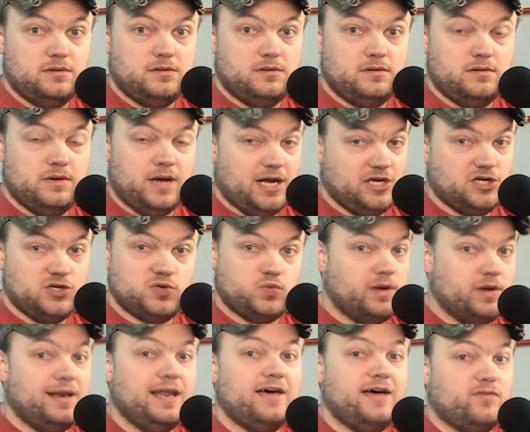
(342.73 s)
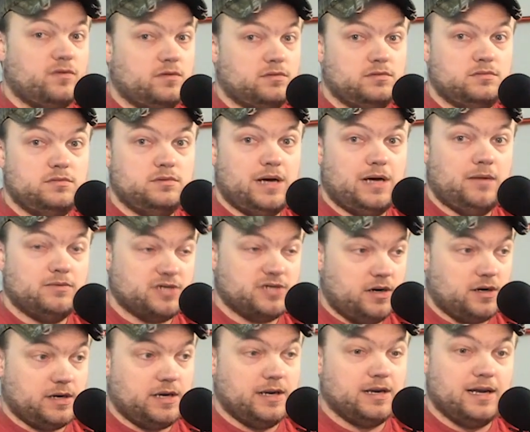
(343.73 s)
Not just one level. I'm
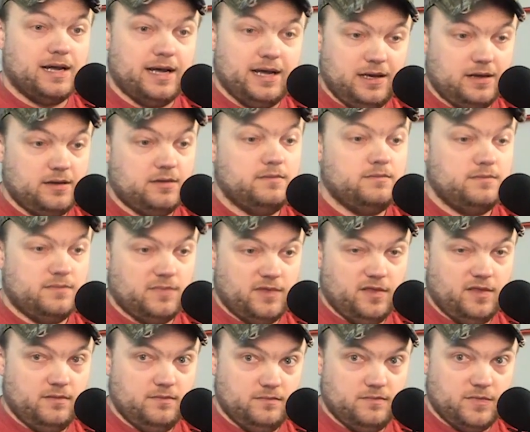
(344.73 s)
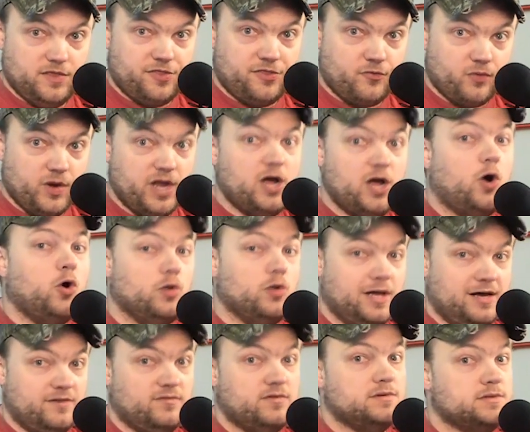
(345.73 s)
talking like 3 whole
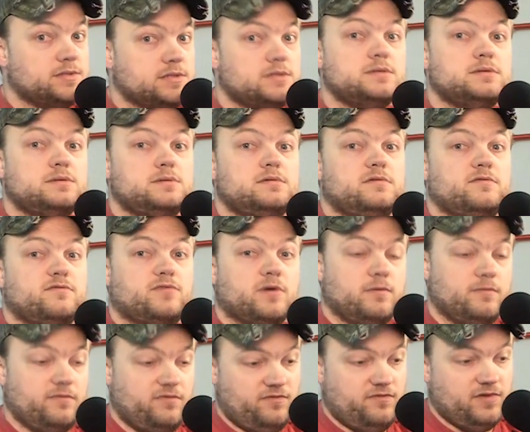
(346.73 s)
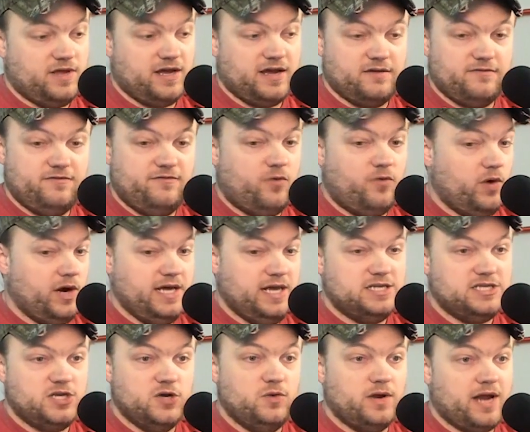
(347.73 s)
levels. From like
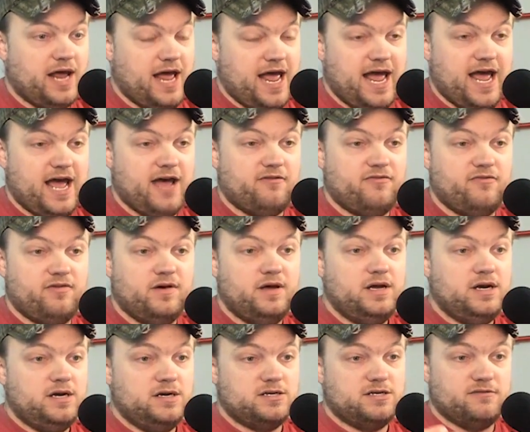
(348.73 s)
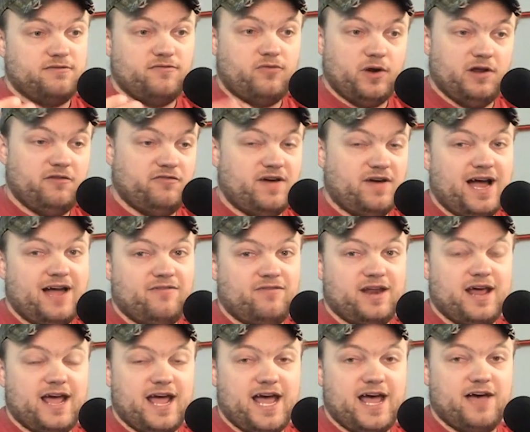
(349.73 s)
42.5 to
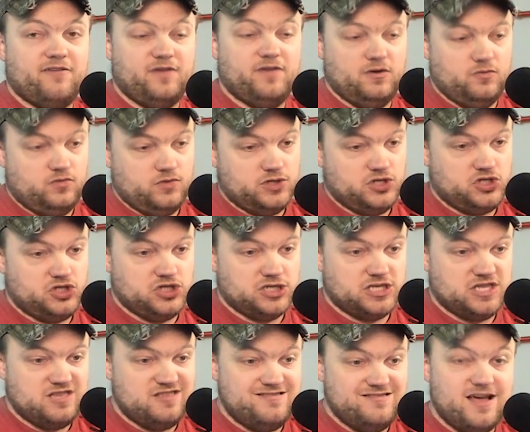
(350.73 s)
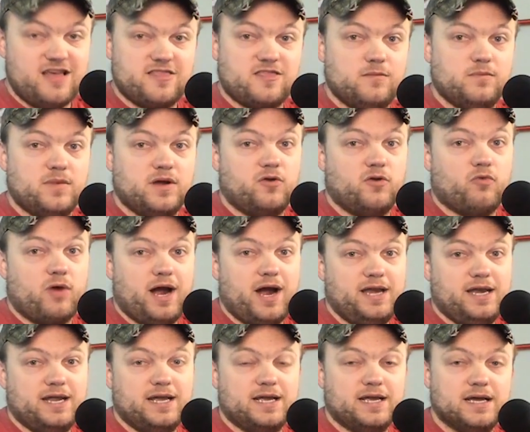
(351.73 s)
45.5, it was just nothing but
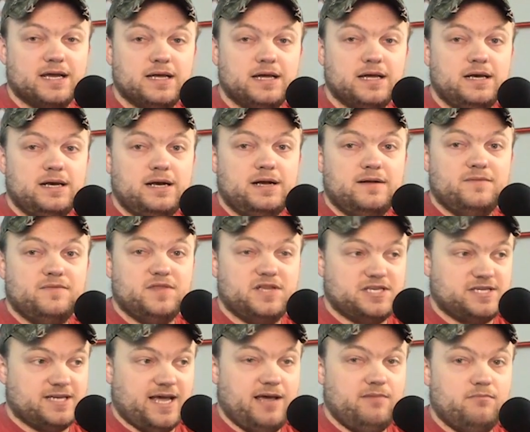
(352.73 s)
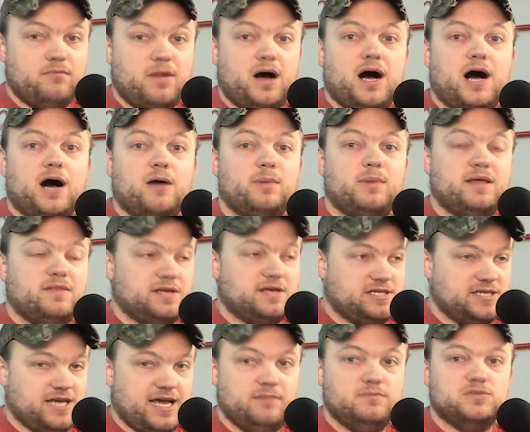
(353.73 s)
grinding the same mob in the
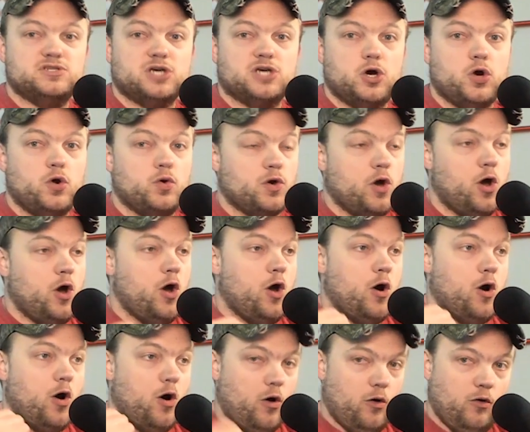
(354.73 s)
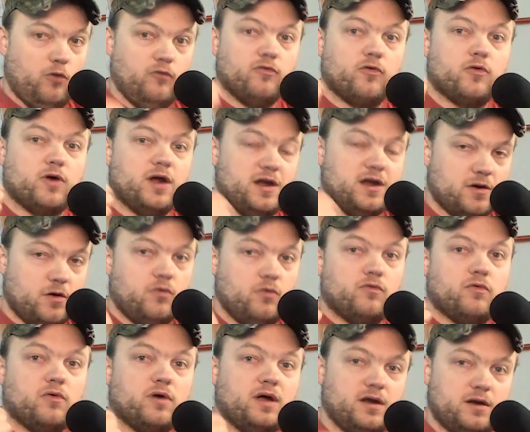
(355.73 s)
same zone over and
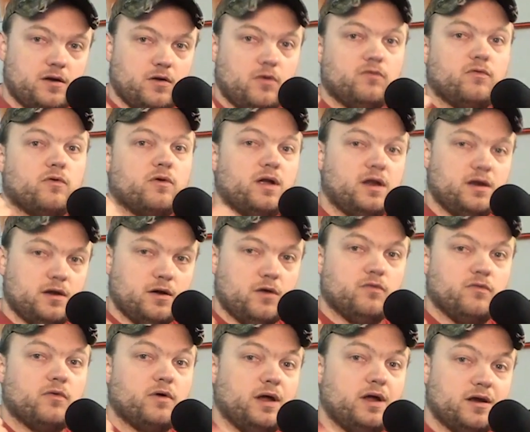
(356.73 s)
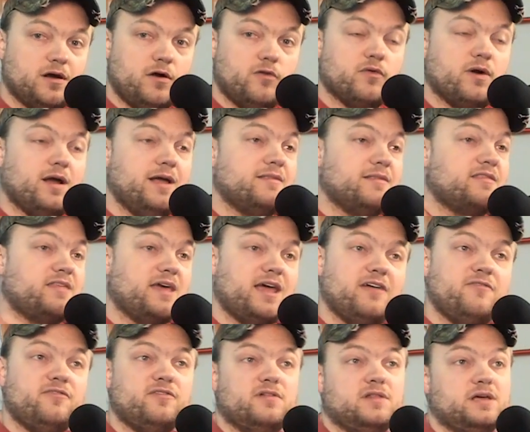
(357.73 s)
over and over and over and over. And
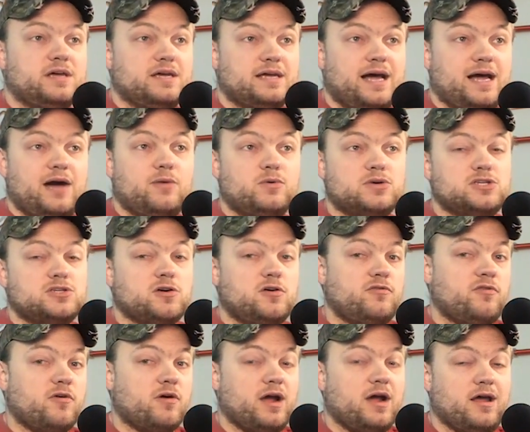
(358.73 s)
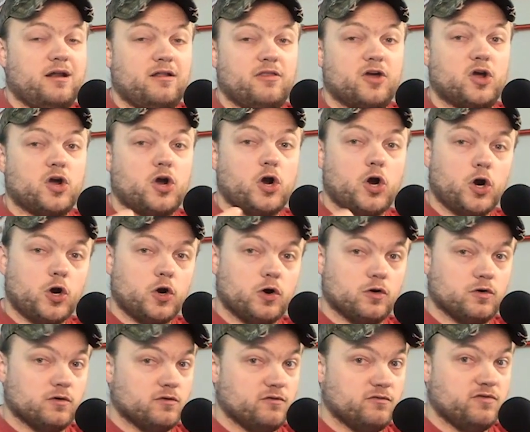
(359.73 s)
thankfully, I was so far ahead of the
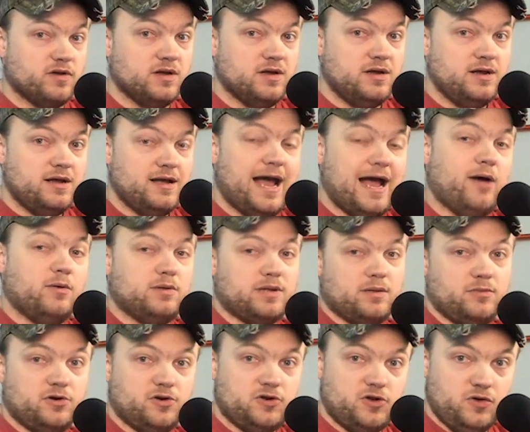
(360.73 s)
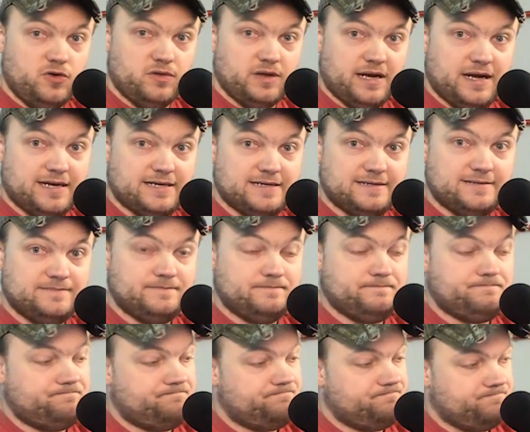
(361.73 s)
curve, I was able to do that.
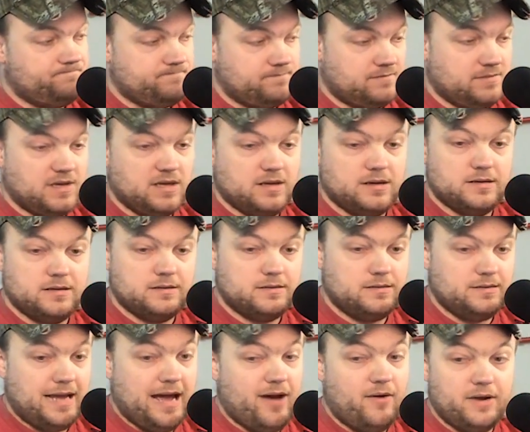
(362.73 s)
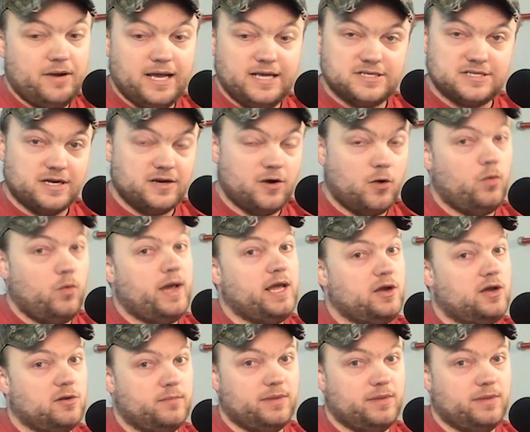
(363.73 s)
Nowadays, there ain't no way you're going to be